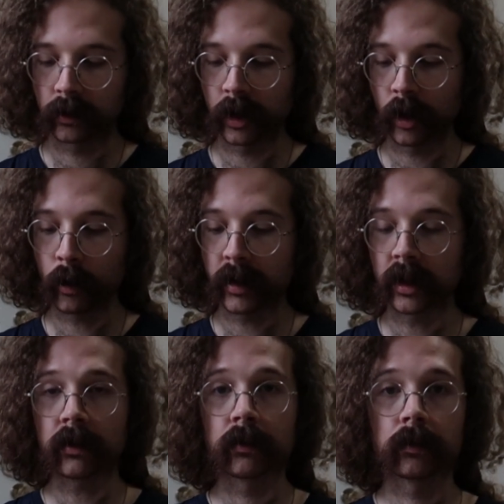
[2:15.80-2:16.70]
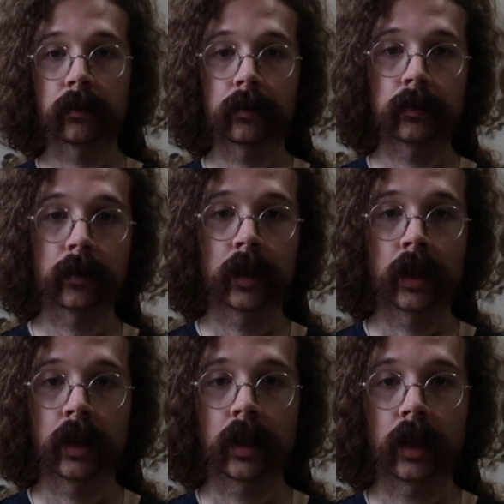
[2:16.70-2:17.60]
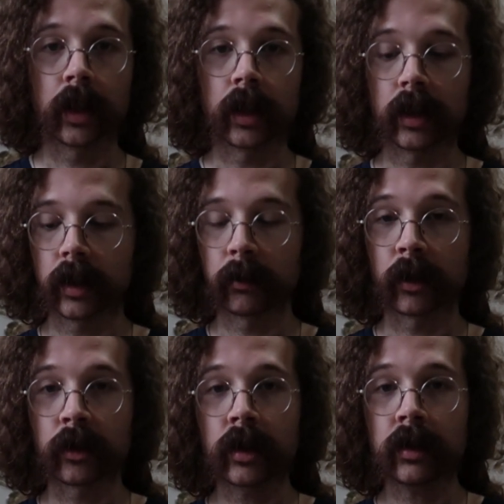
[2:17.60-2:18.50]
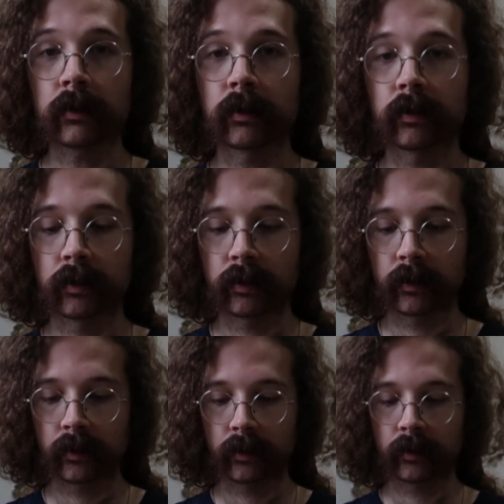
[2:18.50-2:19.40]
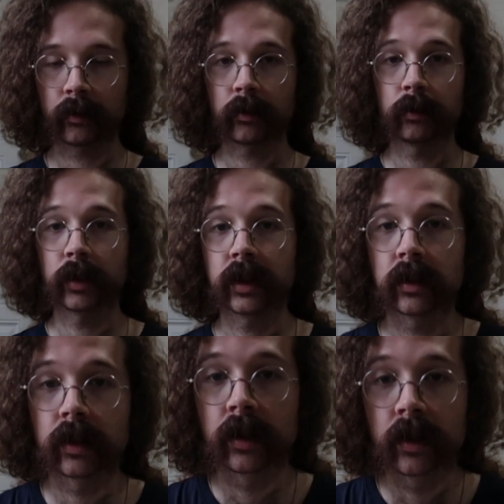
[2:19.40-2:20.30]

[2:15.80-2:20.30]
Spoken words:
we're gonna open it. I'm gonna put it.